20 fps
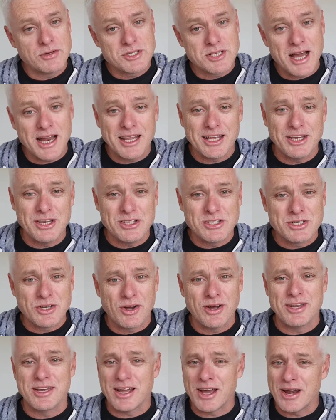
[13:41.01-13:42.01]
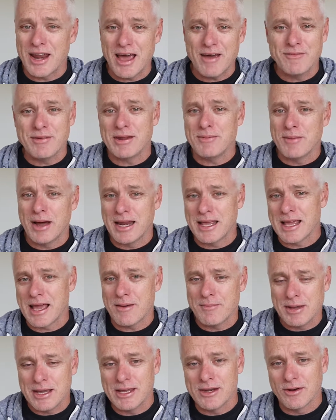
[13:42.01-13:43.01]
starting a new site and don't have any money
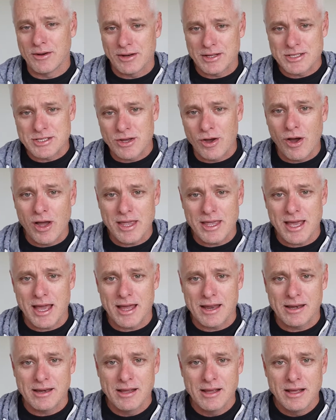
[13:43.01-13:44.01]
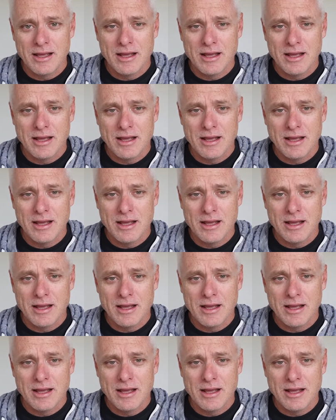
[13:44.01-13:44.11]
coming in on the site yet.